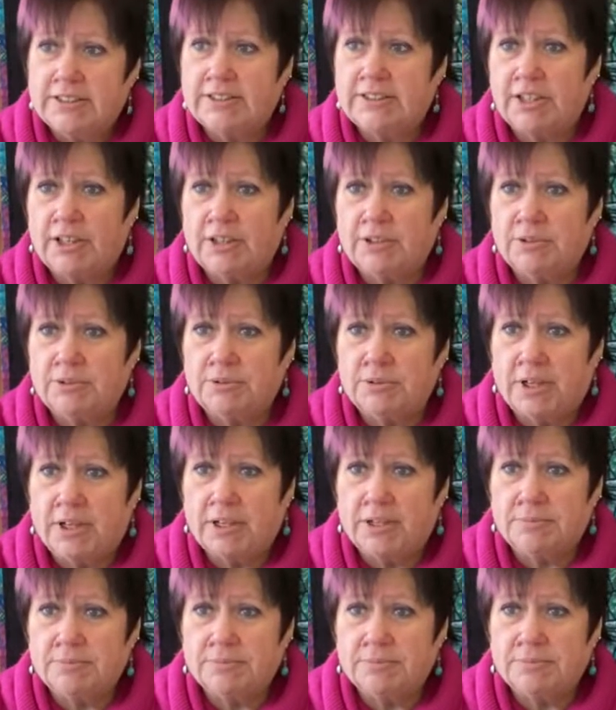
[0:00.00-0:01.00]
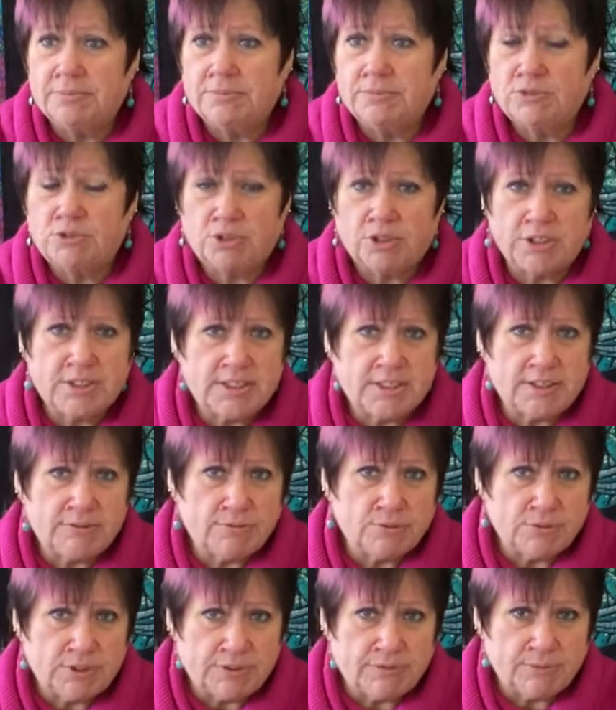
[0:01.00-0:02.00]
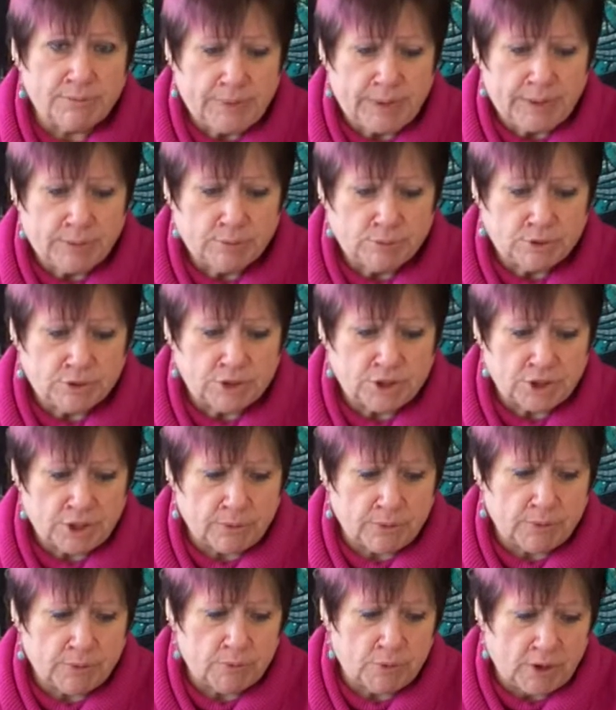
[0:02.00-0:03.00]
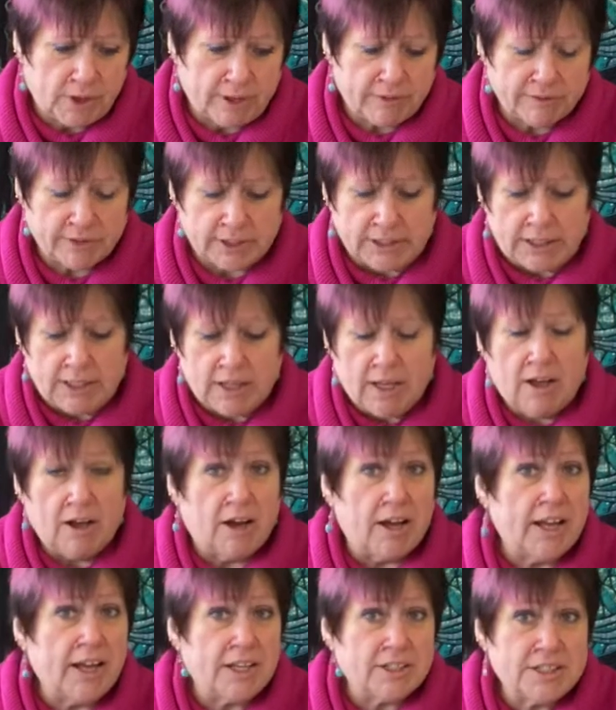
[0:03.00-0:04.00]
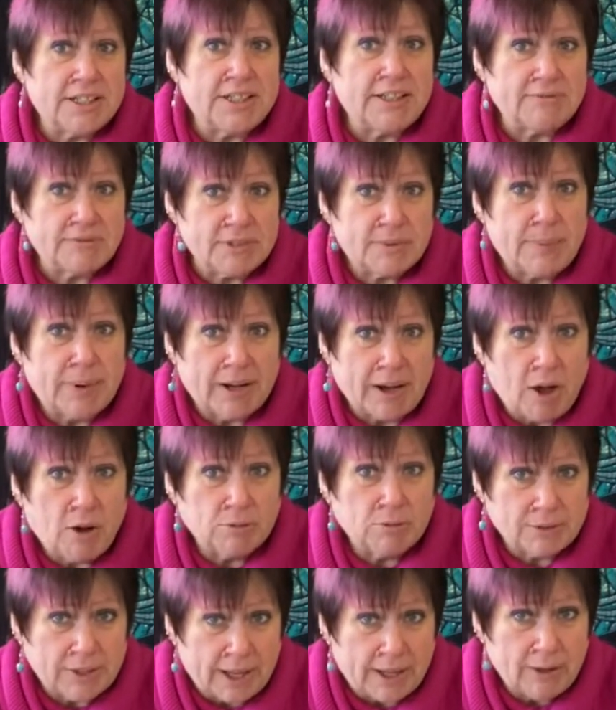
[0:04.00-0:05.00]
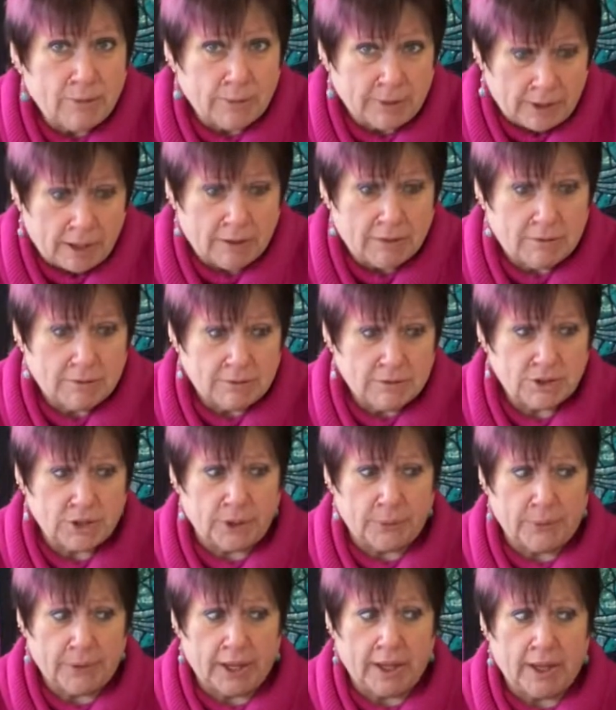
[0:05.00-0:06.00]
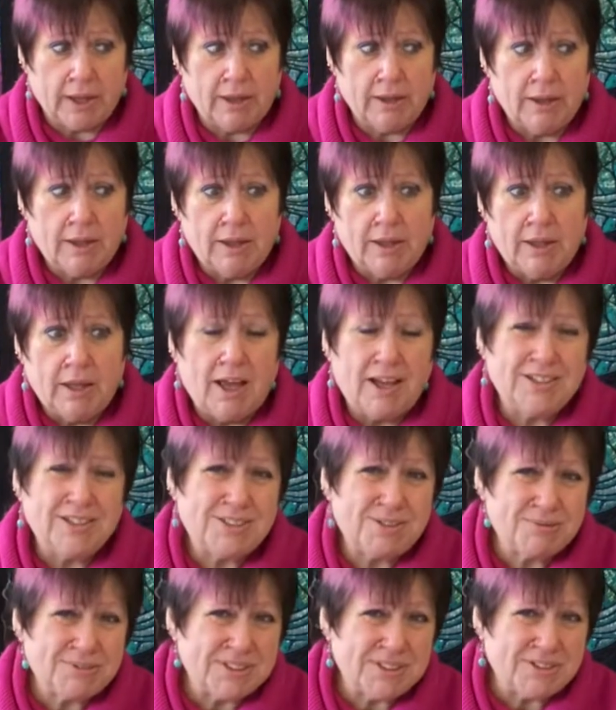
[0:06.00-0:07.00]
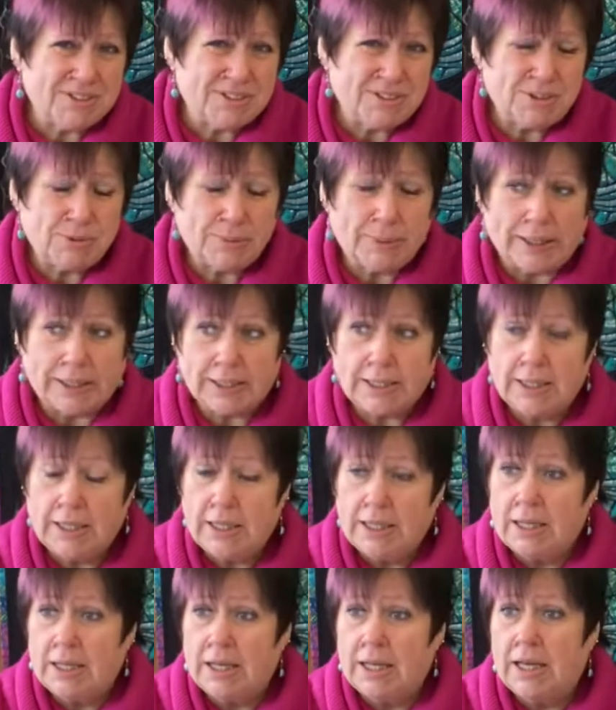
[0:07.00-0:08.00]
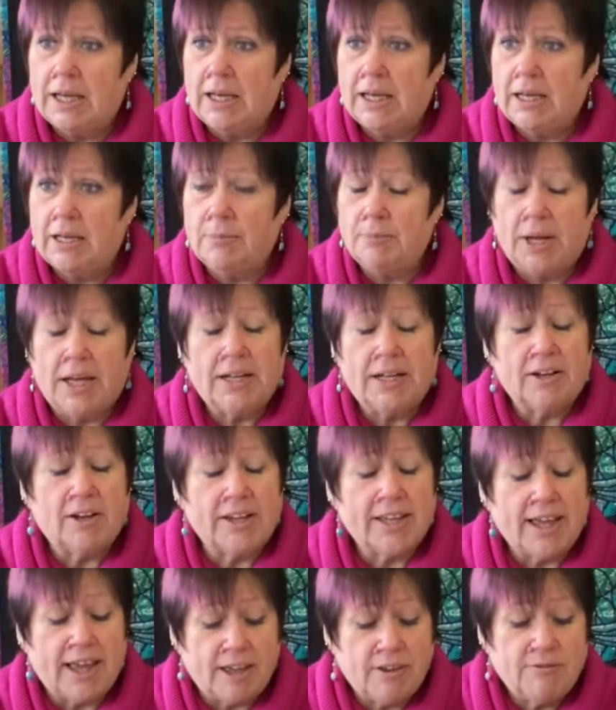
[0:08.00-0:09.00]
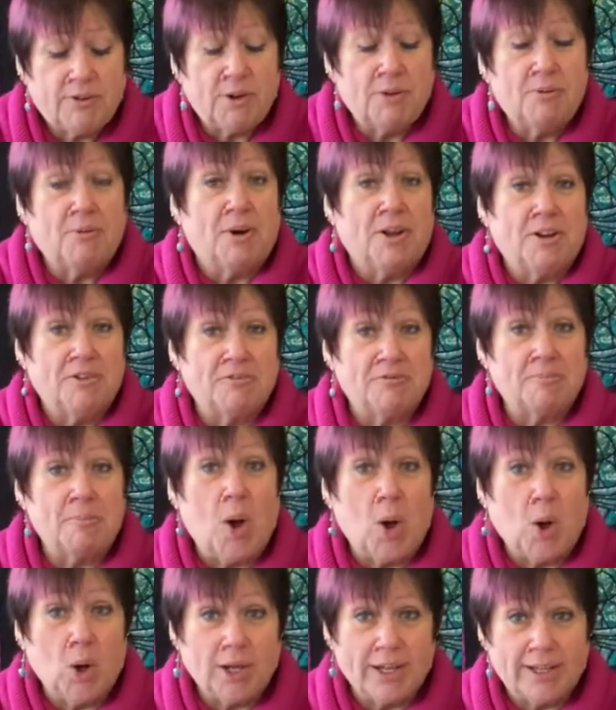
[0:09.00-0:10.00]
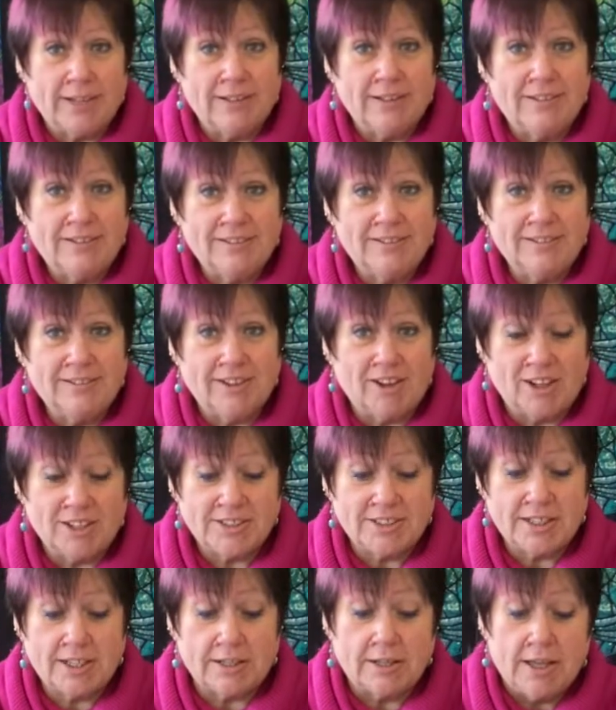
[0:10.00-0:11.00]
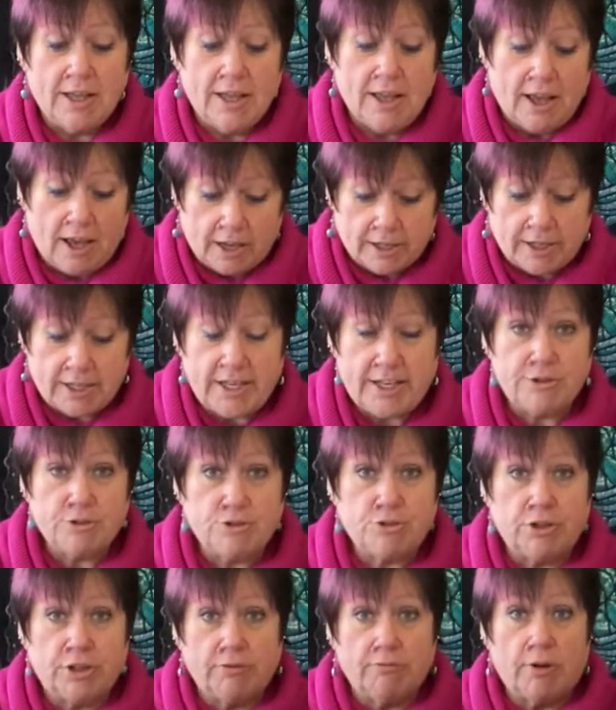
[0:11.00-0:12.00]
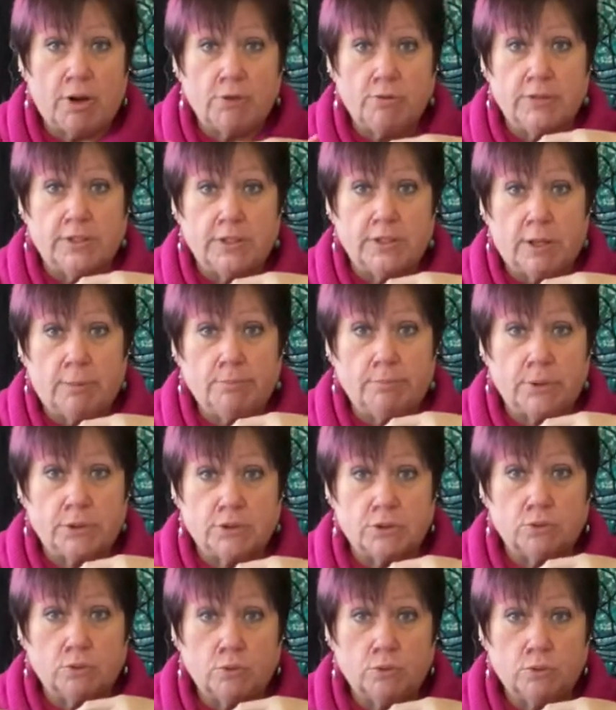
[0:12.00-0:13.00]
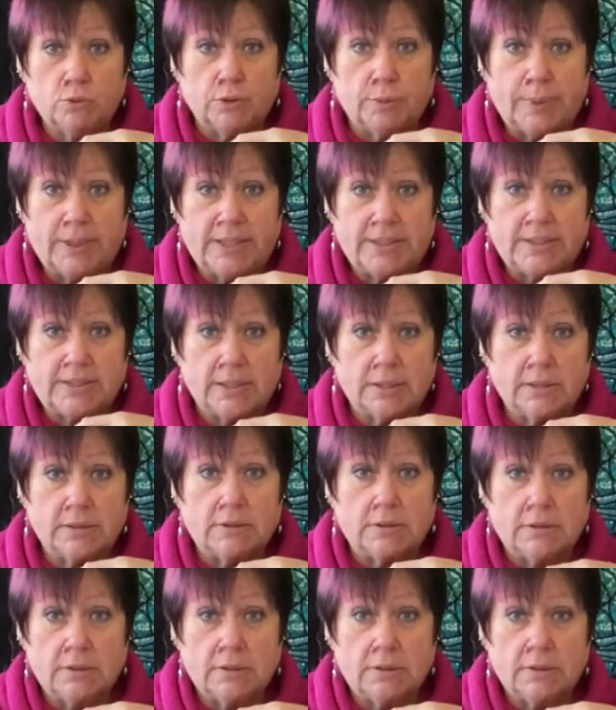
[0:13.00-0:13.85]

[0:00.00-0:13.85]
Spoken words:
So tried several different people to show her whatever. I actually even spent a whole day with her, showing her, and she wasn't doing too badly. And I gave her one of mine that I'd done, and I literally wrote the numbers on all the pieces